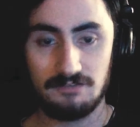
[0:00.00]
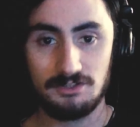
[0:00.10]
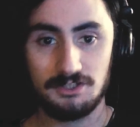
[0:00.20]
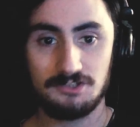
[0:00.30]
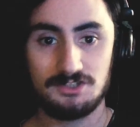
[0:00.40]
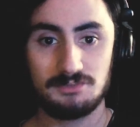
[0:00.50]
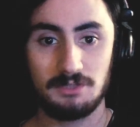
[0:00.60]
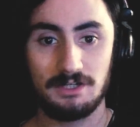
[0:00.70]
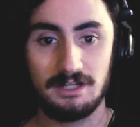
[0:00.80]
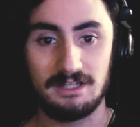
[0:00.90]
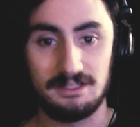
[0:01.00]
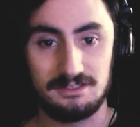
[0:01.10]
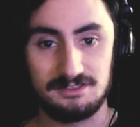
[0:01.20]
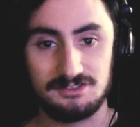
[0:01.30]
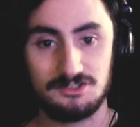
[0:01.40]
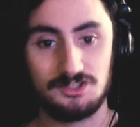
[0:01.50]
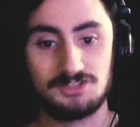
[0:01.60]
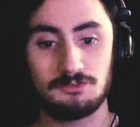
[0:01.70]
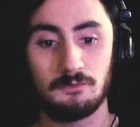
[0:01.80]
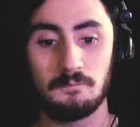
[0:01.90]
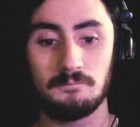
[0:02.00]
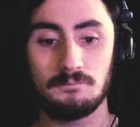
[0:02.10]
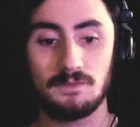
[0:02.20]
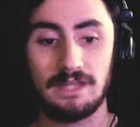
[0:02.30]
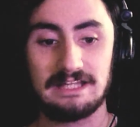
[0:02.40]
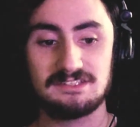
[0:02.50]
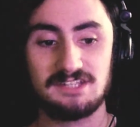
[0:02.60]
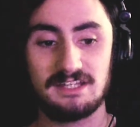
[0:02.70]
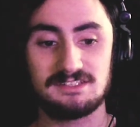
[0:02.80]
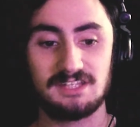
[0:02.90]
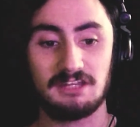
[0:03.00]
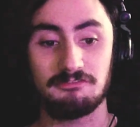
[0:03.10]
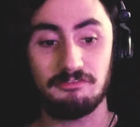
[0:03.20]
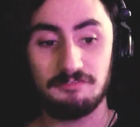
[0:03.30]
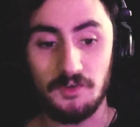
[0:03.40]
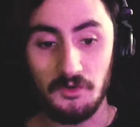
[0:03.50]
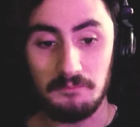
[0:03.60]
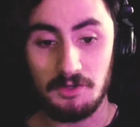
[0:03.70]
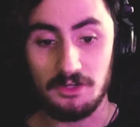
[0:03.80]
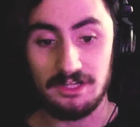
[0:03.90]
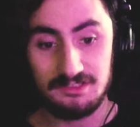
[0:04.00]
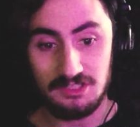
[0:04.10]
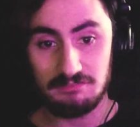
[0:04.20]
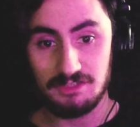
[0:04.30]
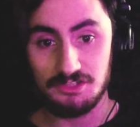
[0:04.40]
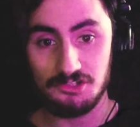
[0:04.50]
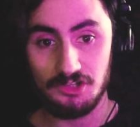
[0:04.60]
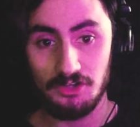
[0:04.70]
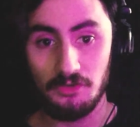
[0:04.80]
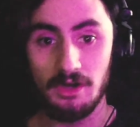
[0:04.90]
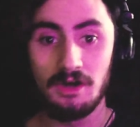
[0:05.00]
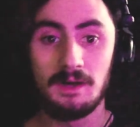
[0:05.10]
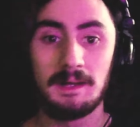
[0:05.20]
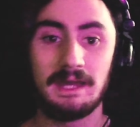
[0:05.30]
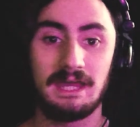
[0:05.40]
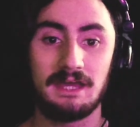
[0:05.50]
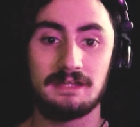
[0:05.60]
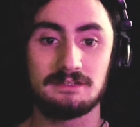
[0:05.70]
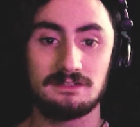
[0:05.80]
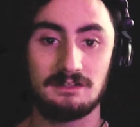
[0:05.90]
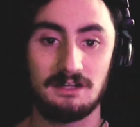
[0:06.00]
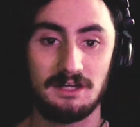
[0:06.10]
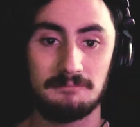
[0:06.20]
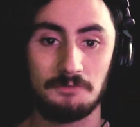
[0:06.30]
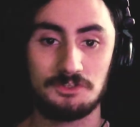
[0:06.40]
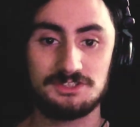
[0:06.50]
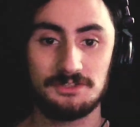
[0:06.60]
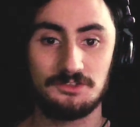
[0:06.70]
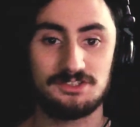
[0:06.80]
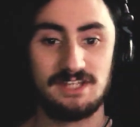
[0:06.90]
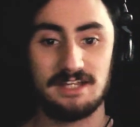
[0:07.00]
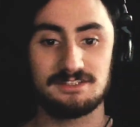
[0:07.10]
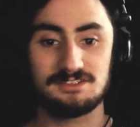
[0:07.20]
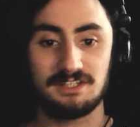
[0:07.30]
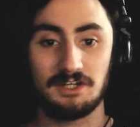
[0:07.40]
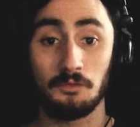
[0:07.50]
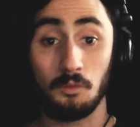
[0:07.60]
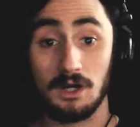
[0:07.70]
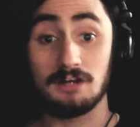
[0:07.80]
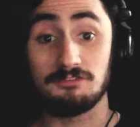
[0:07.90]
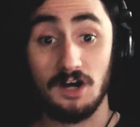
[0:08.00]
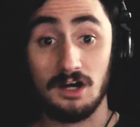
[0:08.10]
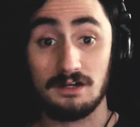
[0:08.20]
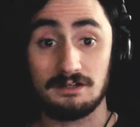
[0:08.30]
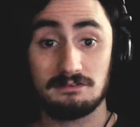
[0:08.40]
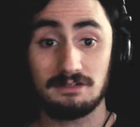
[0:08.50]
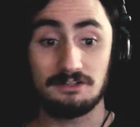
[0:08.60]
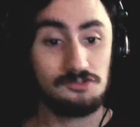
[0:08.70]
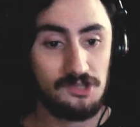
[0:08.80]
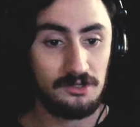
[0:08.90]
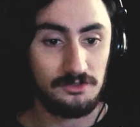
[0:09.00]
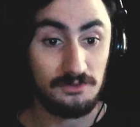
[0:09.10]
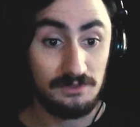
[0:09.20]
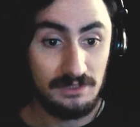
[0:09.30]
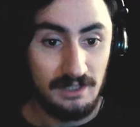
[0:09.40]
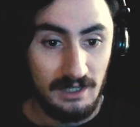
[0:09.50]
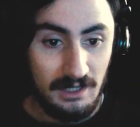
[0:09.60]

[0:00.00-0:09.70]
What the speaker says: David Lynch's work is just less as like a film or a TV show and more so just as like a work of art in general.